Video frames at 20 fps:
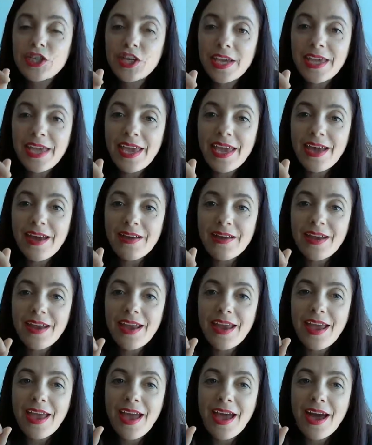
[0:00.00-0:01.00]
check out
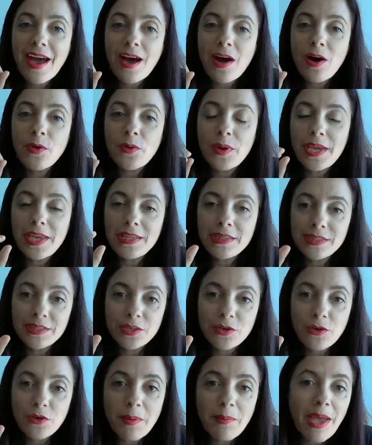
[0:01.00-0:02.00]
our
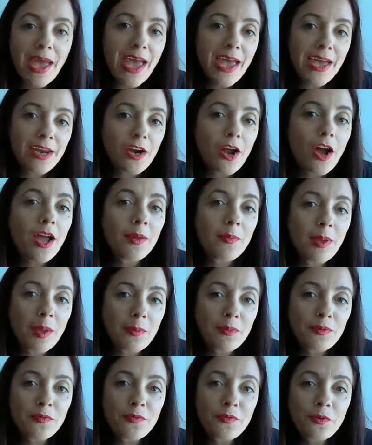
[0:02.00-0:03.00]
Instagram at
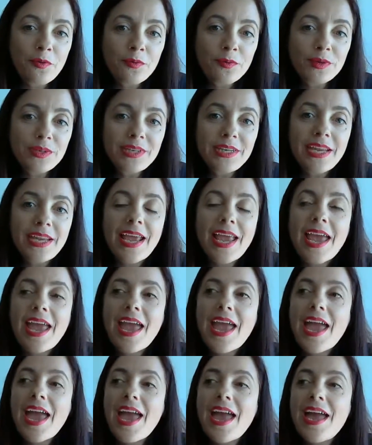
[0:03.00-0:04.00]
imapitforward
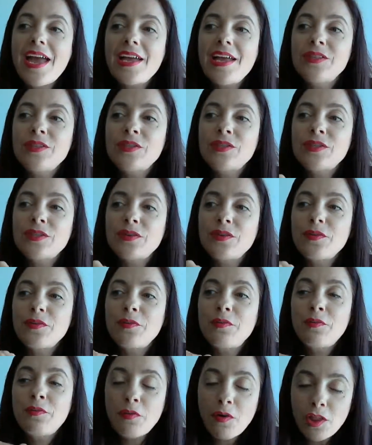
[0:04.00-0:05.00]
and
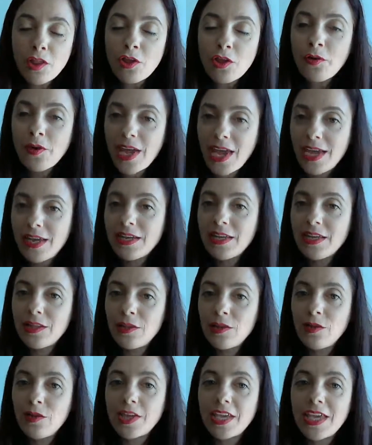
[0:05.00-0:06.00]
follow Hani
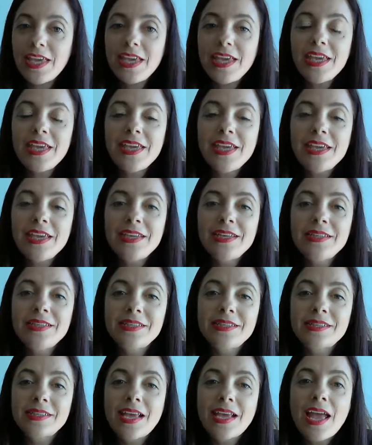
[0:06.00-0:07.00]
along. He
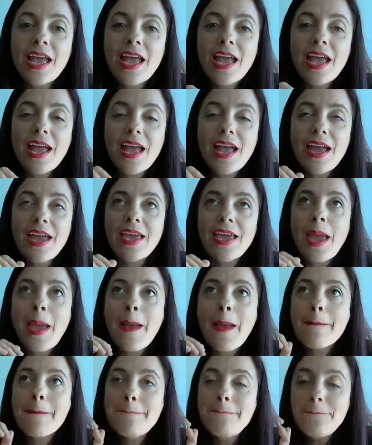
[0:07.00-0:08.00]
is
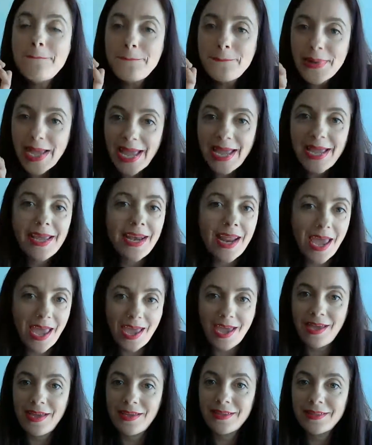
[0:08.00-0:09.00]
a
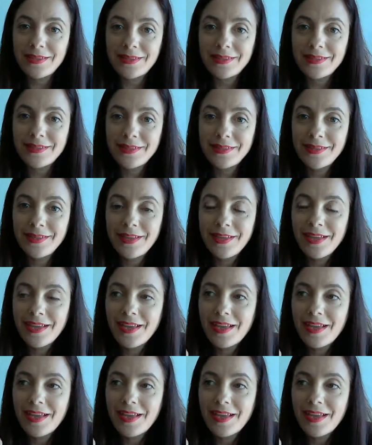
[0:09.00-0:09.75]
badass